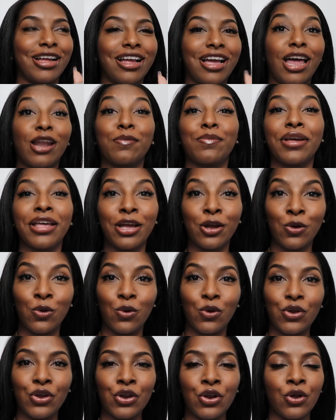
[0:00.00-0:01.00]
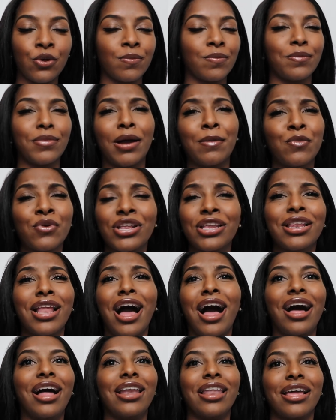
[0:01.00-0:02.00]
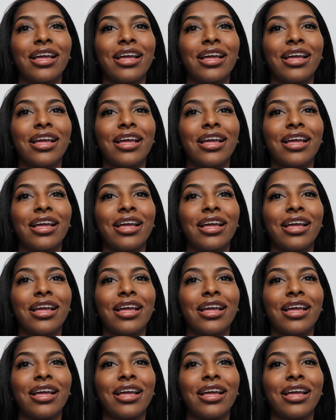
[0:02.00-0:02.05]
Gotta play it cool, you know. But I'm really not.